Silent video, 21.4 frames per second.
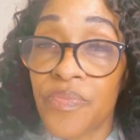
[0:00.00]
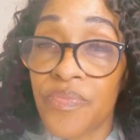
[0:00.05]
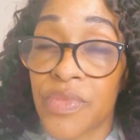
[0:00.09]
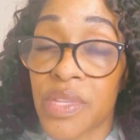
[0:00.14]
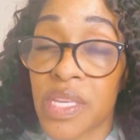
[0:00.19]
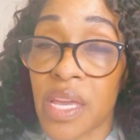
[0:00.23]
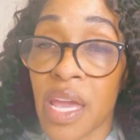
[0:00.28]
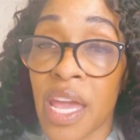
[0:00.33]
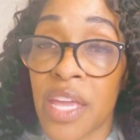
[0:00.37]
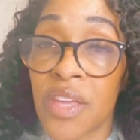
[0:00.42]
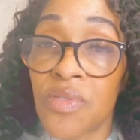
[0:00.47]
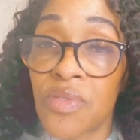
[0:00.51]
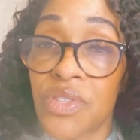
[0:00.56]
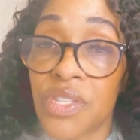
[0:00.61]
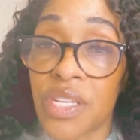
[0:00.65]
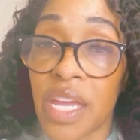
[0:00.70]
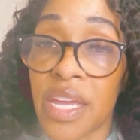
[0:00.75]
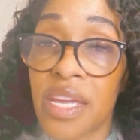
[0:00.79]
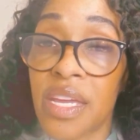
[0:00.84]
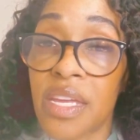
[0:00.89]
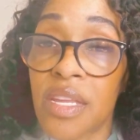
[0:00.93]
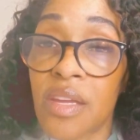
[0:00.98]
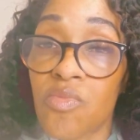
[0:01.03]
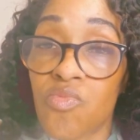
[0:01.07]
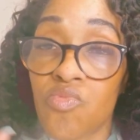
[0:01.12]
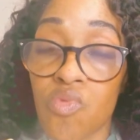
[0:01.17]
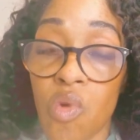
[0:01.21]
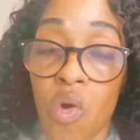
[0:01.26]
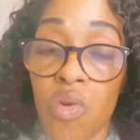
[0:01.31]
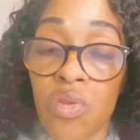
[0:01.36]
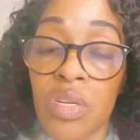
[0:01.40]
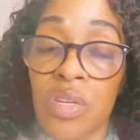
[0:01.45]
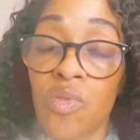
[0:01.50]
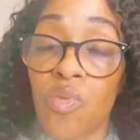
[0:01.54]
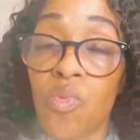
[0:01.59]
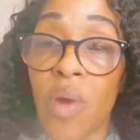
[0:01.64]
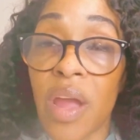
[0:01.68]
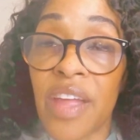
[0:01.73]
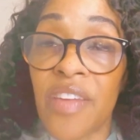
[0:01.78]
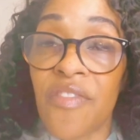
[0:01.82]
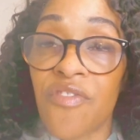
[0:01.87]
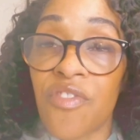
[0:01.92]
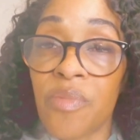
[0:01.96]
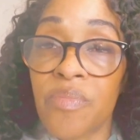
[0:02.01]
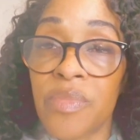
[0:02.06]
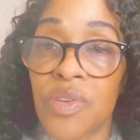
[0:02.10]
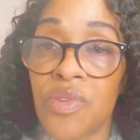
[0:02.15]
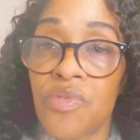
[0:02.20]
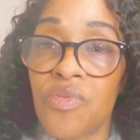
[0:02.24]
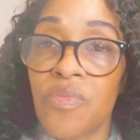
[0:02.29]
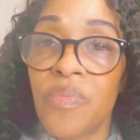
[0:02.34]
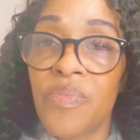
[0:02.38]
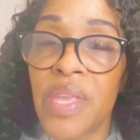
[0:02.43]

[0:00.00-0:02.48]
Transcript: Okay, you take it and roll it away from you.